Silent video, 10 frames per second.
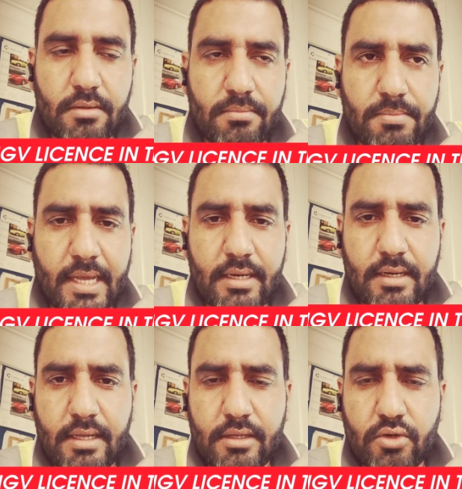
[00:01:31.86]

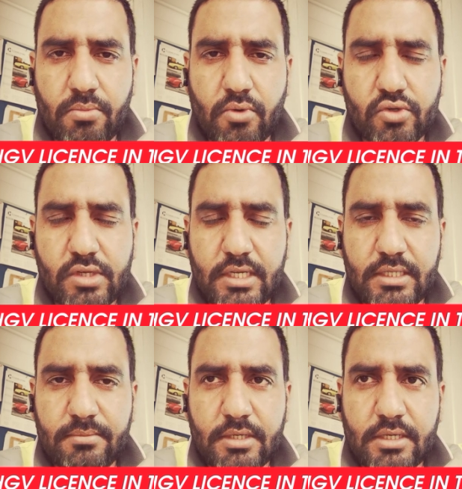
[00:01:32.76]
mainly,
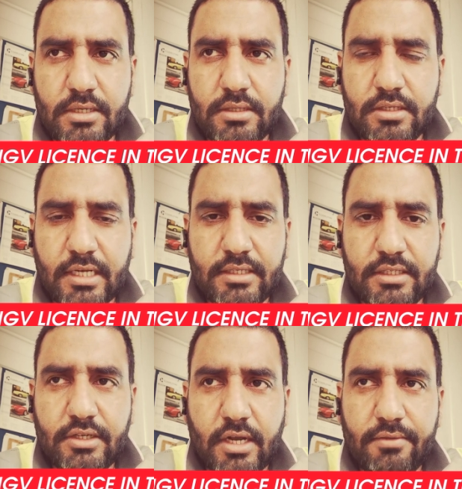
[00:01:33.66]
mostly the
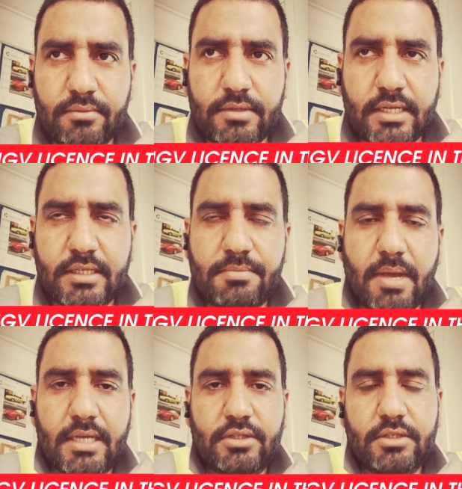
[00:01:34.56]
taxi
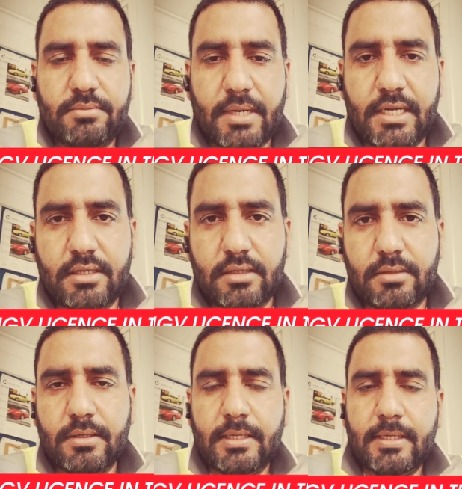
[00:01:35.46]
badge
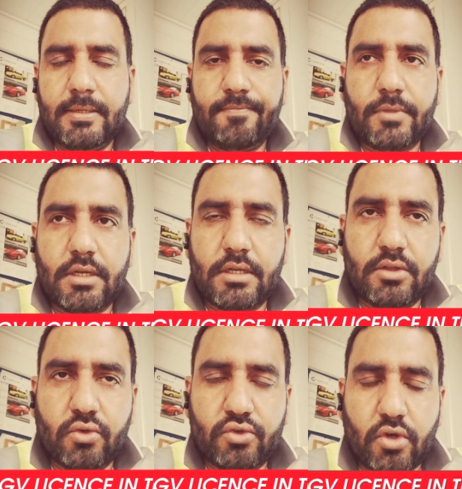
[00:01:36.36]
medical.
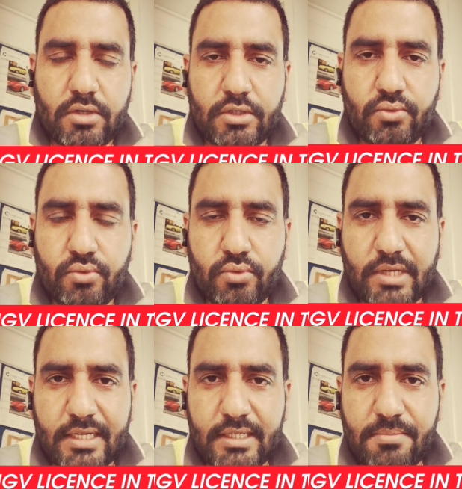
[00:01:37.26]
Those doctors who do
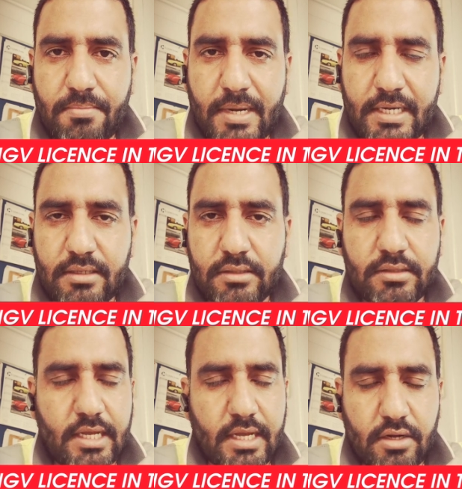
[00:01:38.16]
taxi
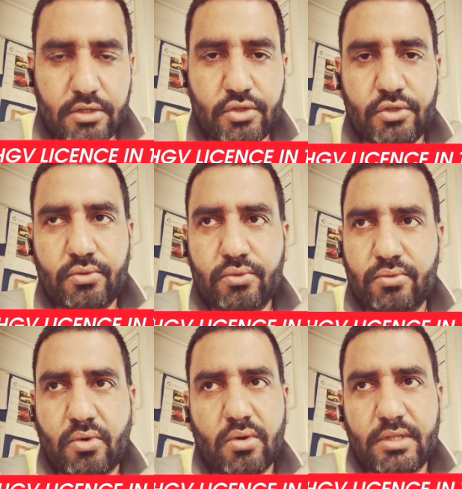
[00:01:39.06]
medicals, they can also
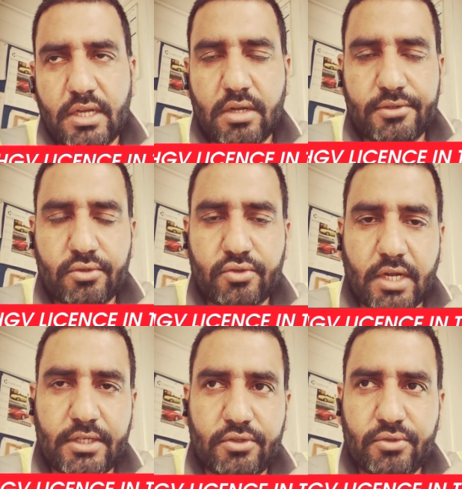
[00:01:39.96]
do, or they also
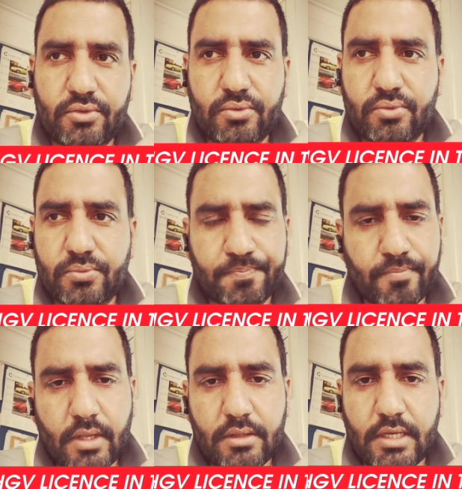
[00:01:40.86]
try to do
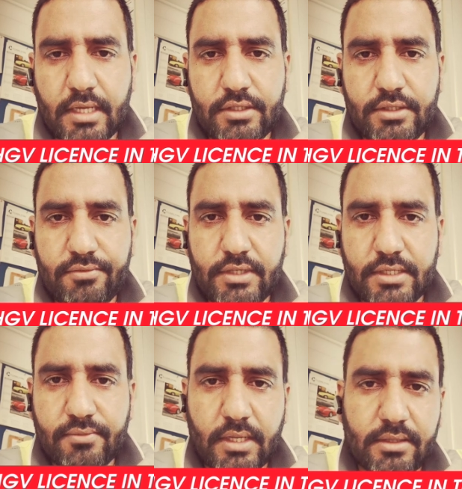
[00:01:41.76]
the HGV
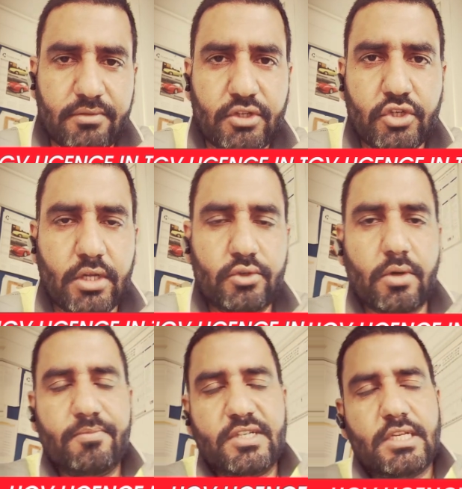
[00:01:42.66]
as well. They will charge
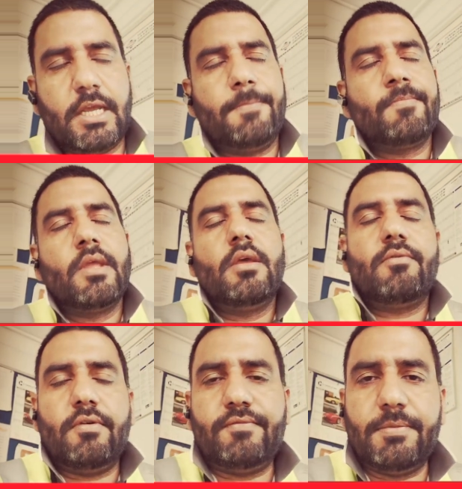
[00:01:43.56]
you obviously
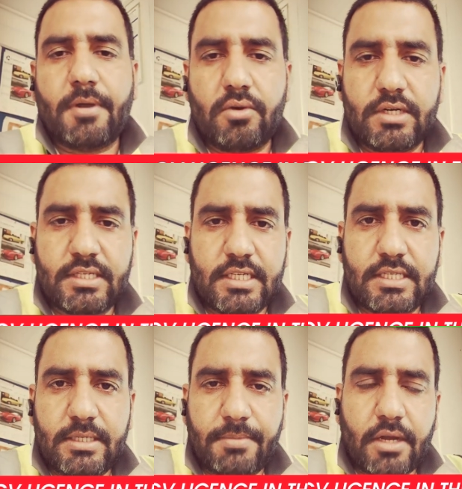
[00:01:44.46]
£50 or
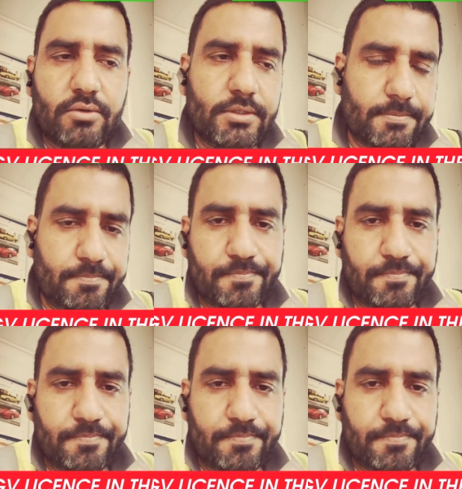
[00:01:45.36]
£60.